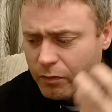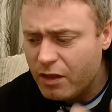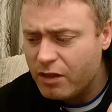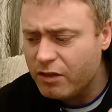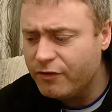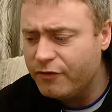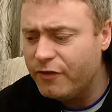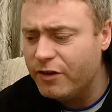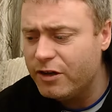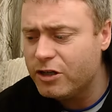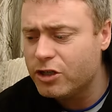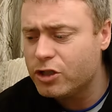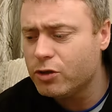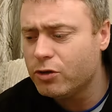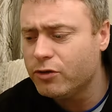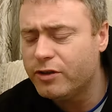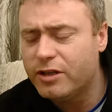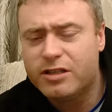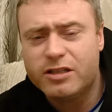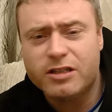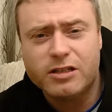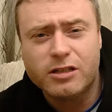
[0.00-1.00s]
The finish
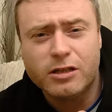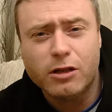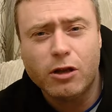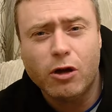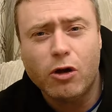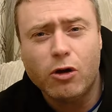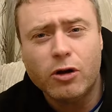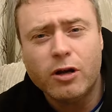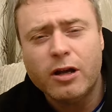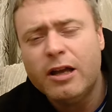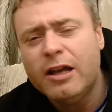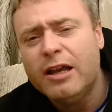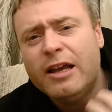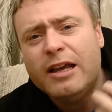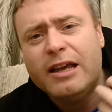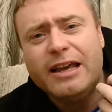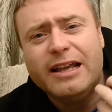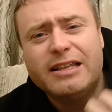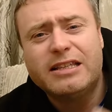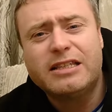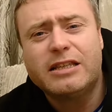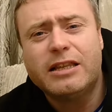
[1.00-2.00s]
on this is long,
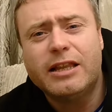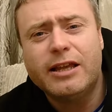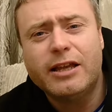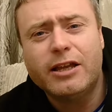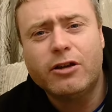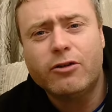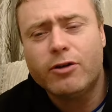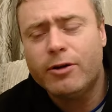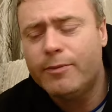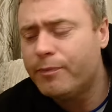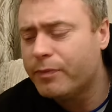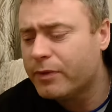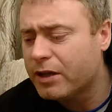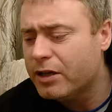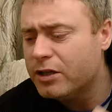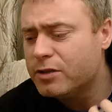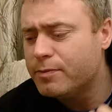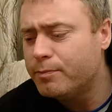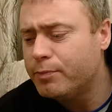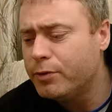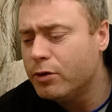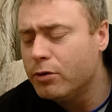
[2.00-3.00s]
it's lingering,
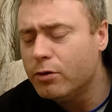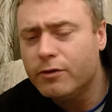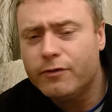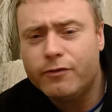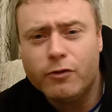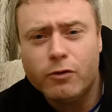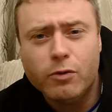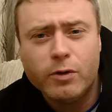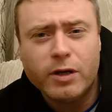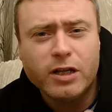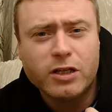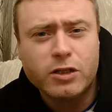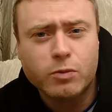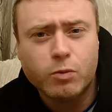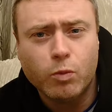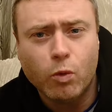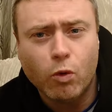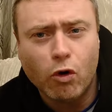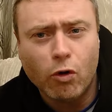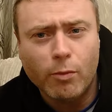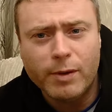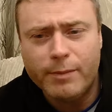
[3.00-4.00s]
it's beautiful, it's
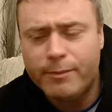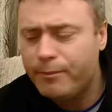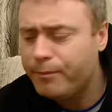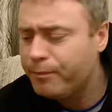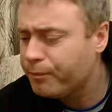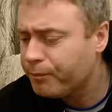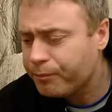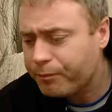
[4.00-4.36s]
warming.